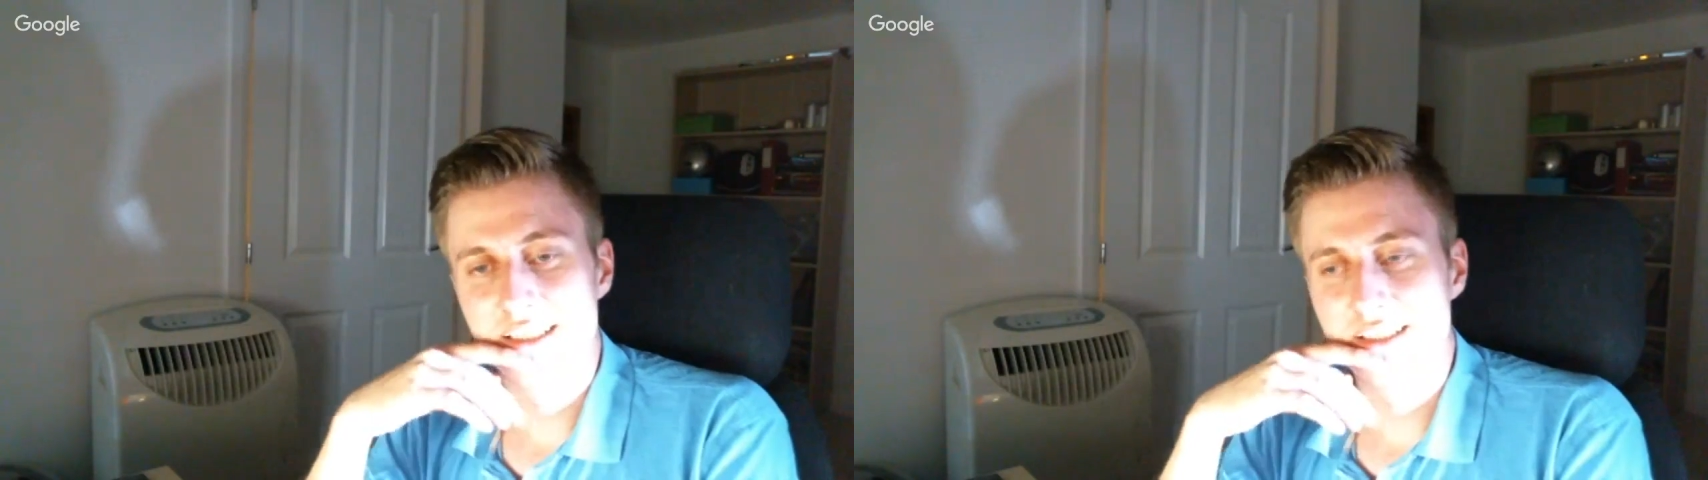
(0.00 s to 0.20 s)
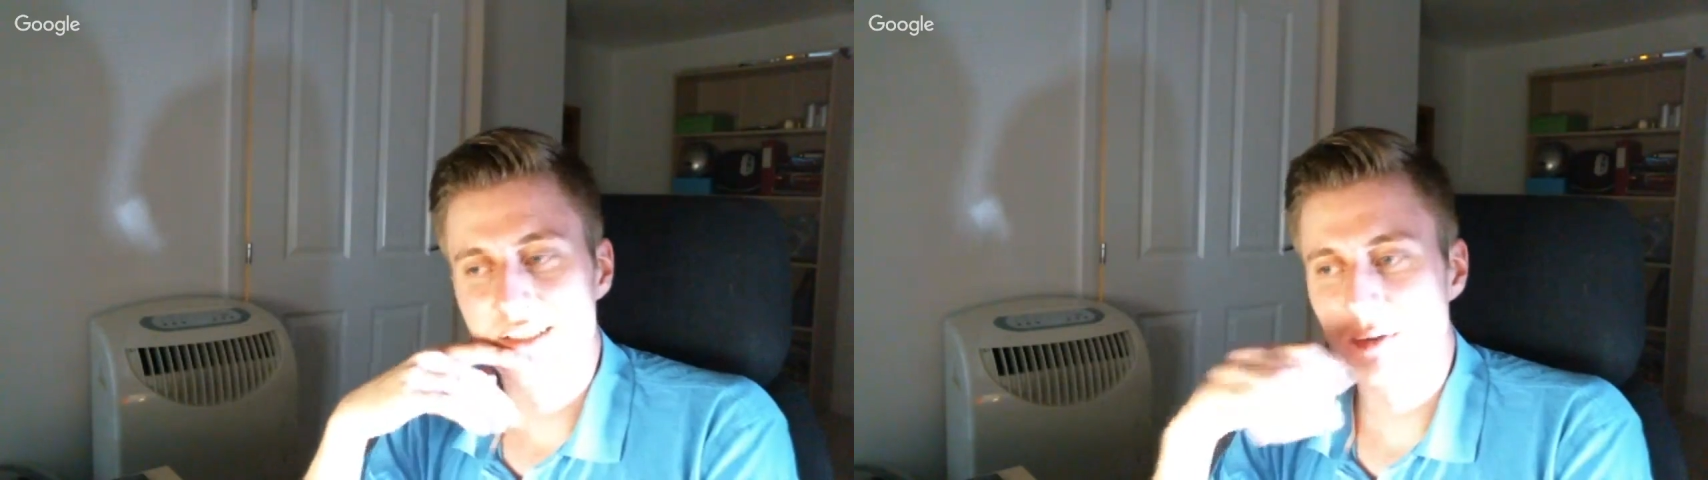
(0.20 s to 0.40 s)

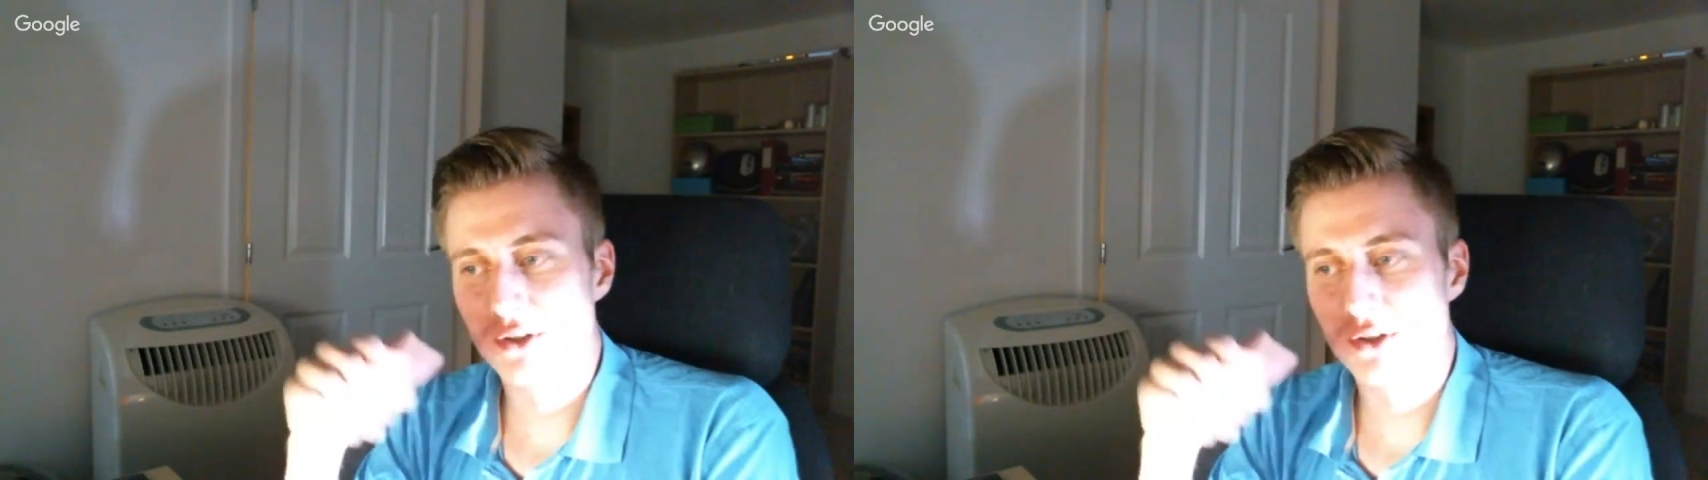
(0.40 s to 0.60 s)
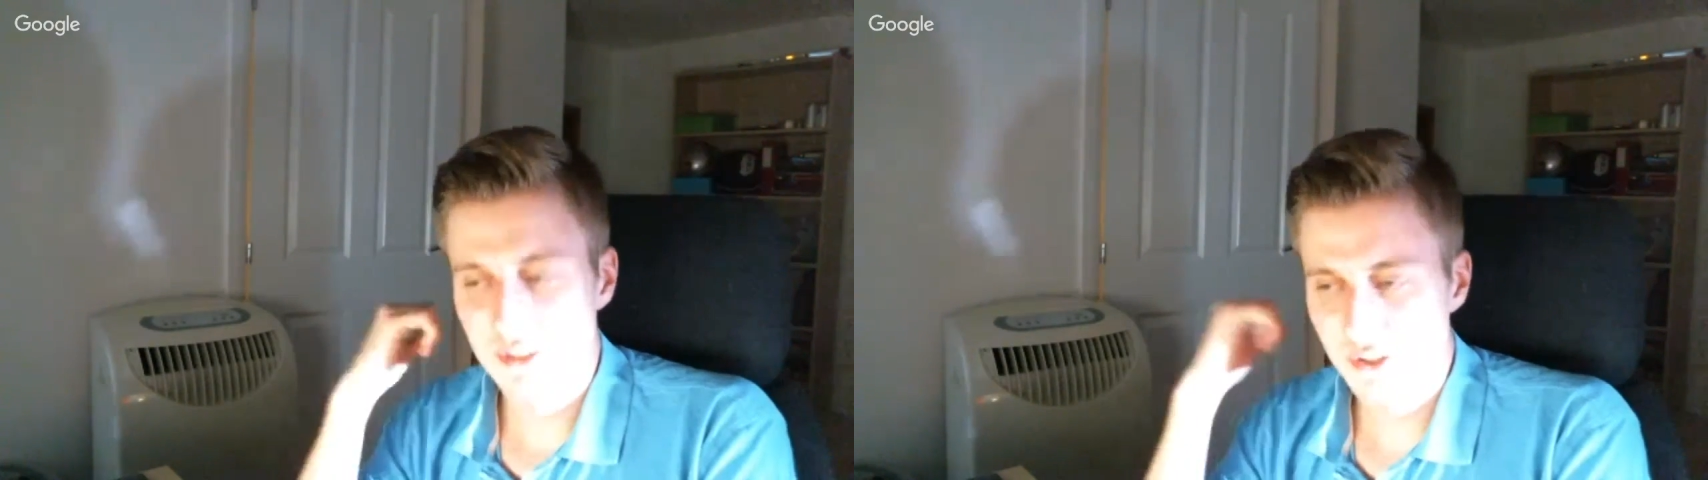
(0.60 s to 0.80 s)
So I will go
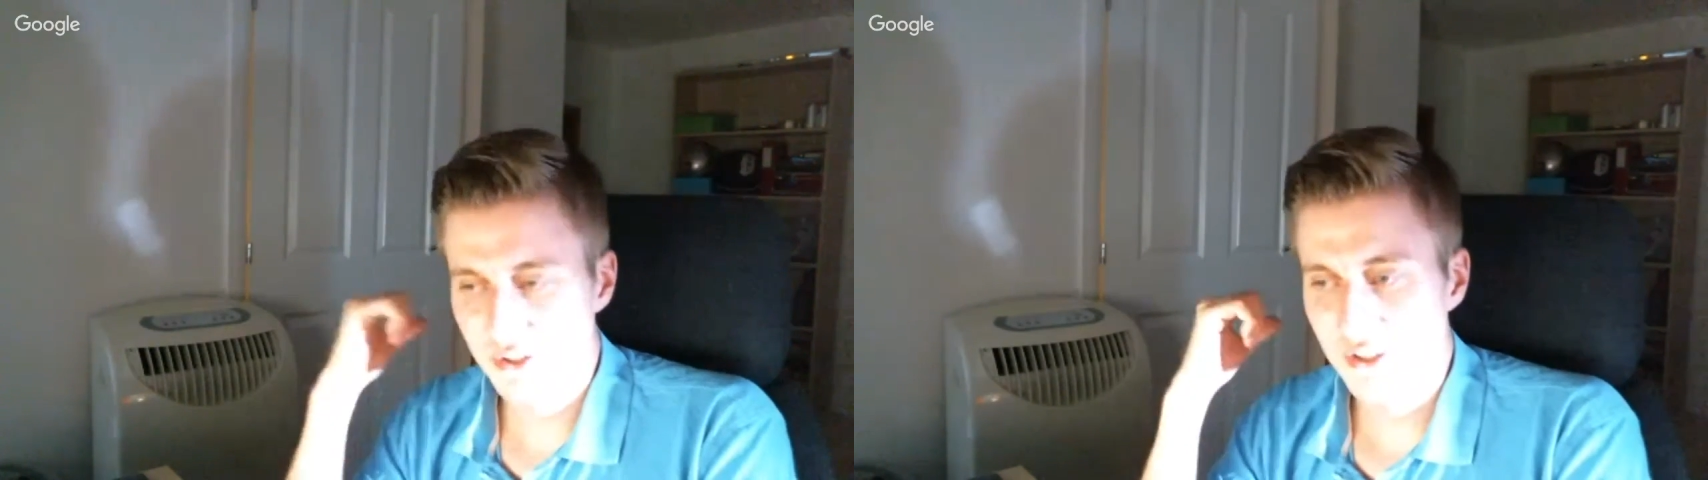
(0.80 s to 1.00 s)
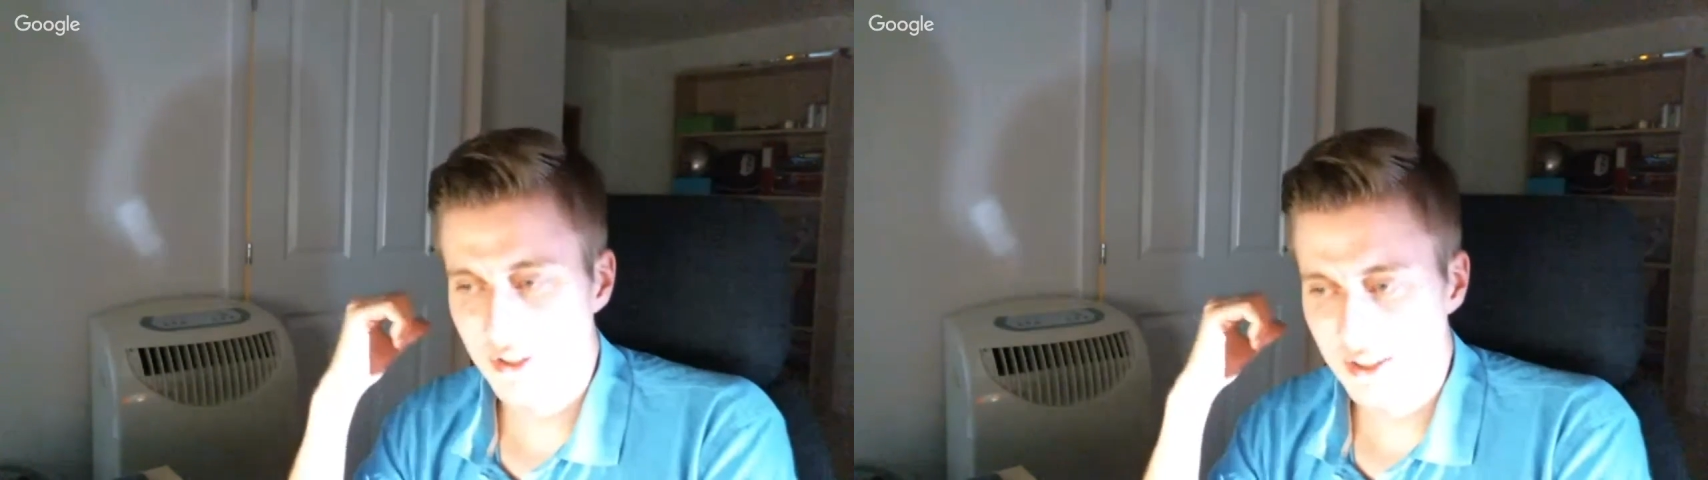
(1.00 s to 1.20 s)
down to
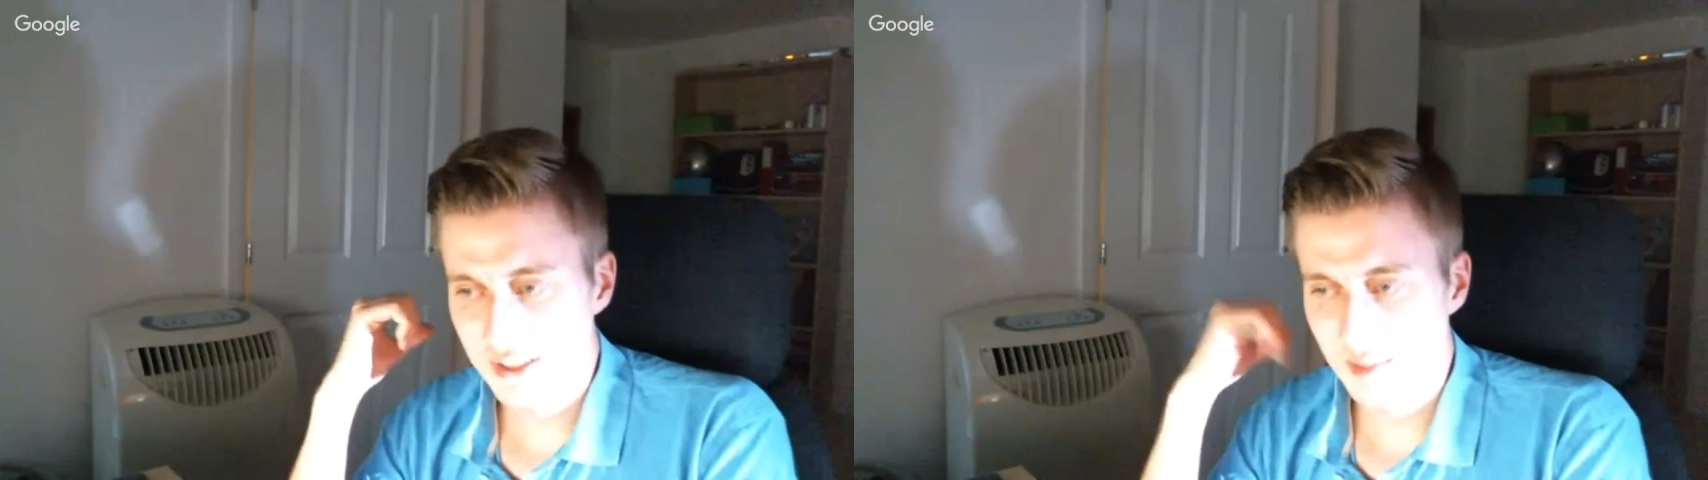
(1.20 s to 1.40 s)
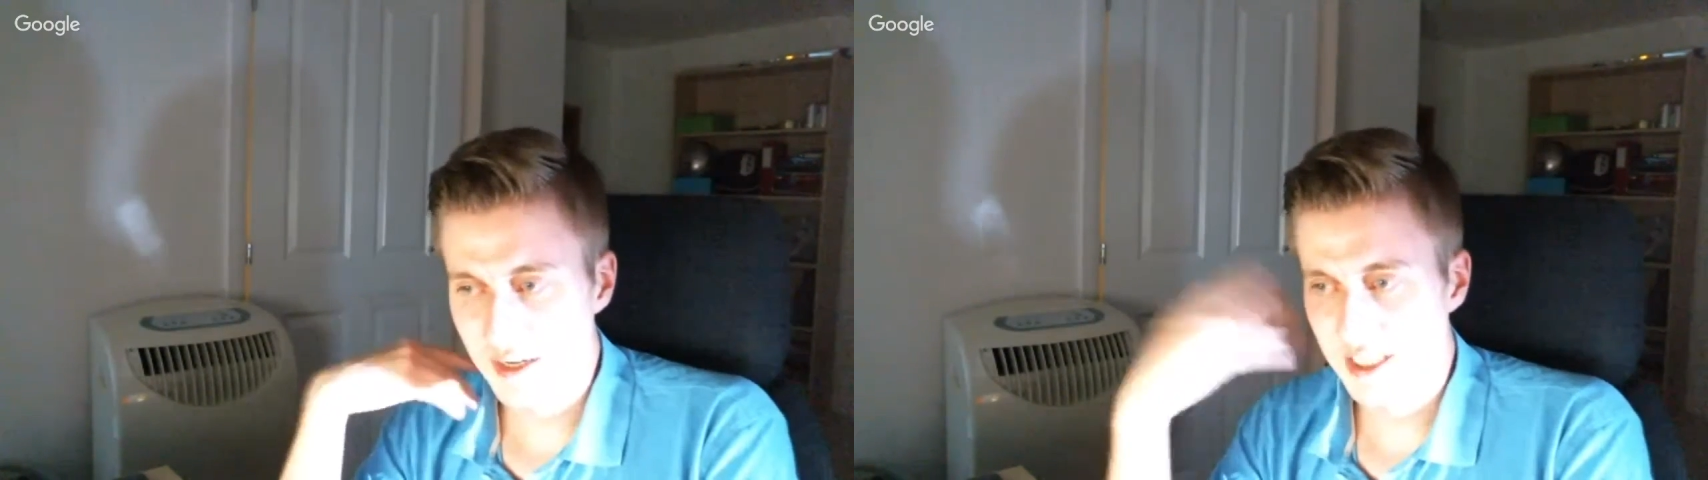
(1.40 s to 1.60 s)
London,
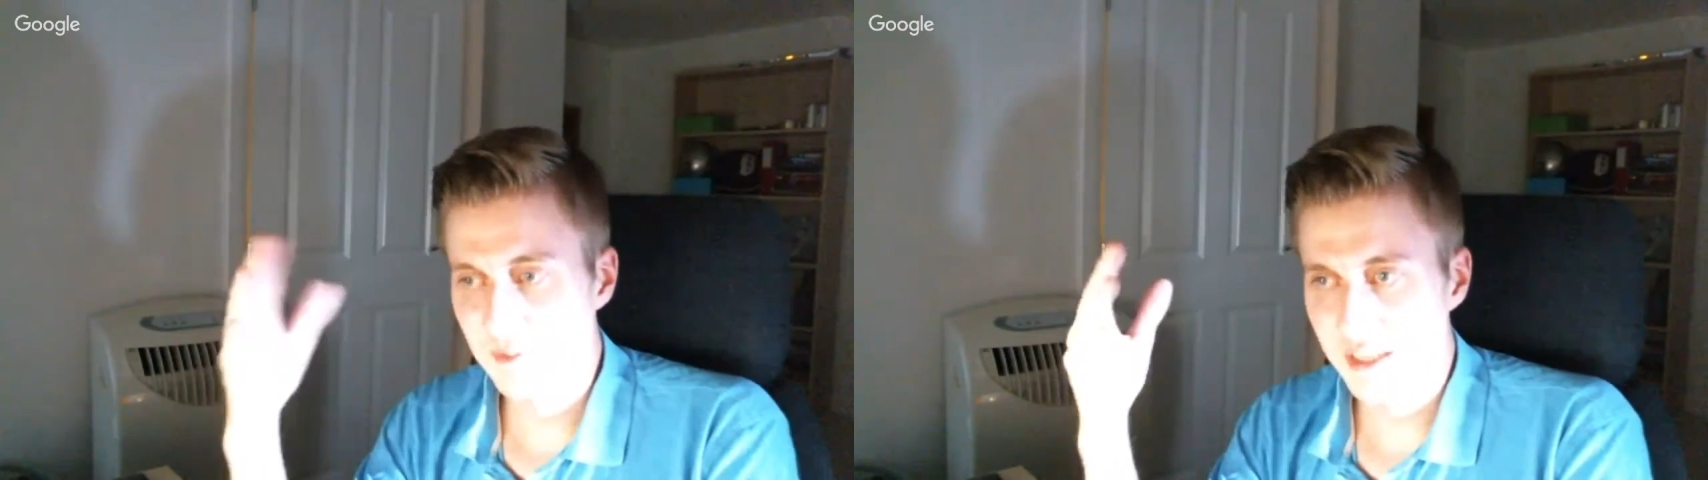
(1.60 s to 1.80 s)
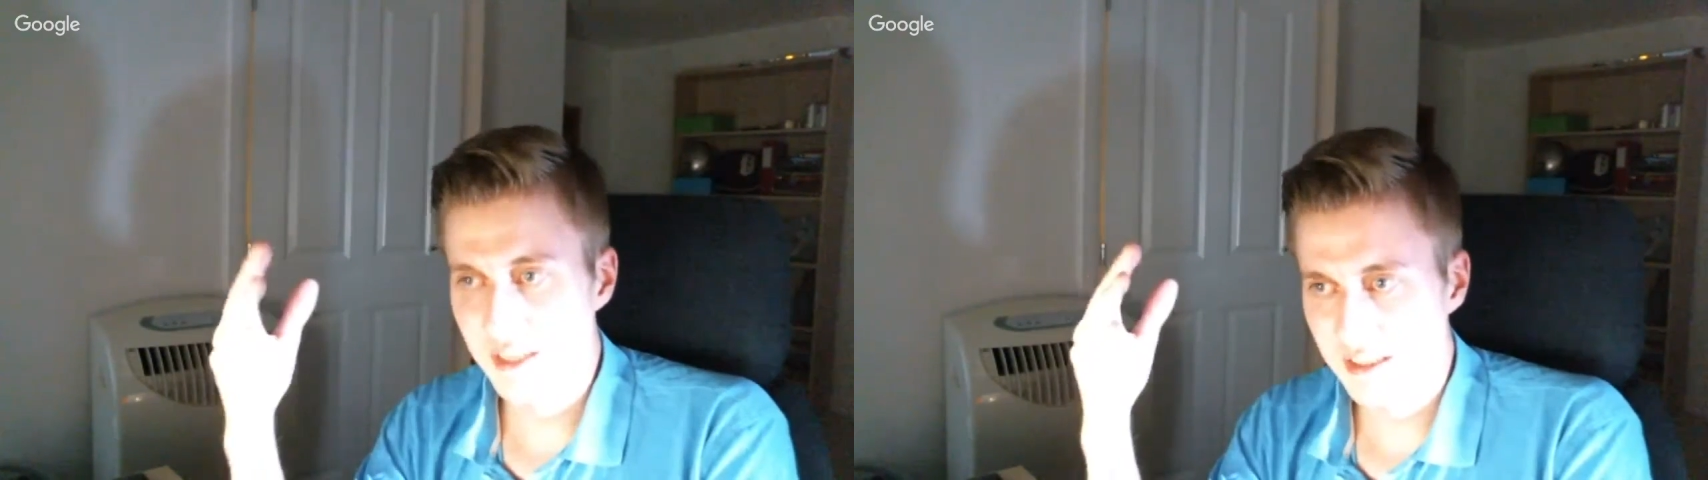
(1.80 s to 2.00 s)
then back up
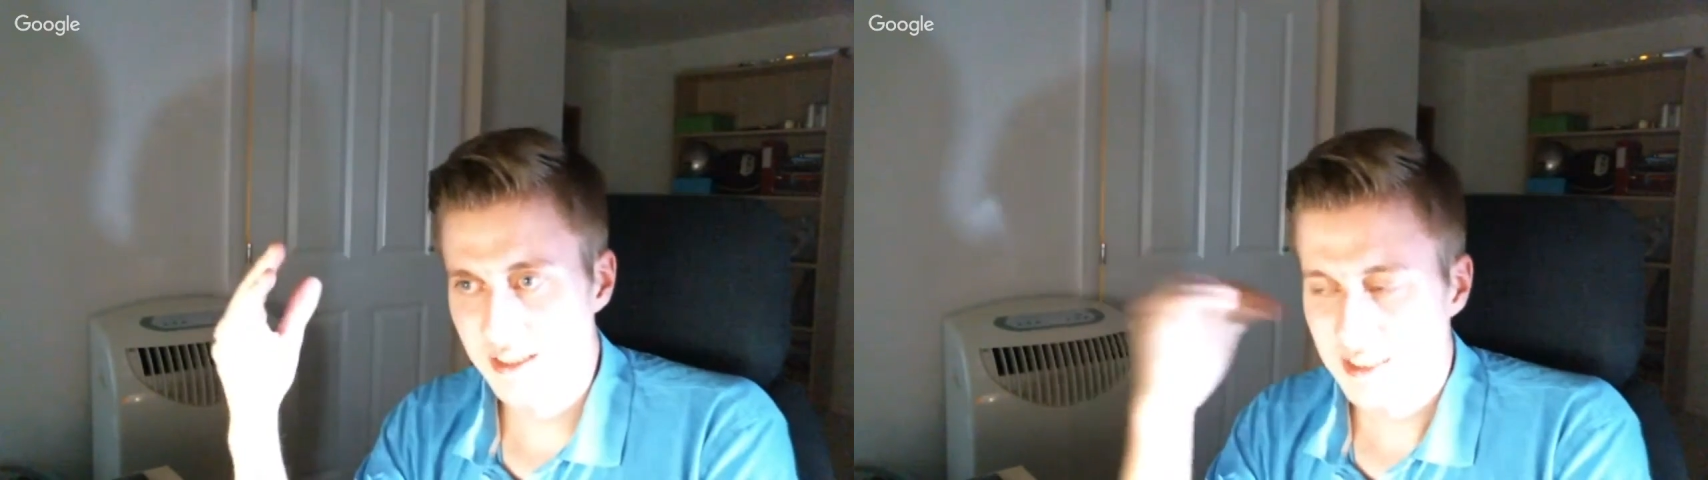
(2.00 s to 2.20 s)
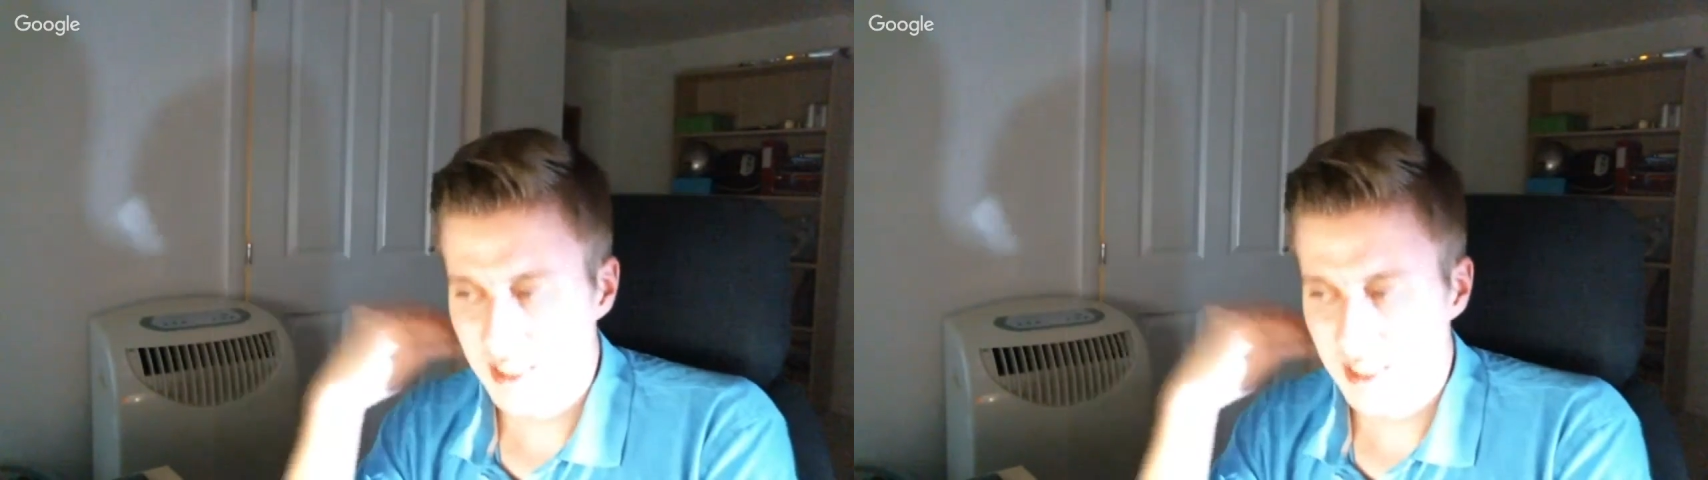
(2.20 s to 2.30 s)
again,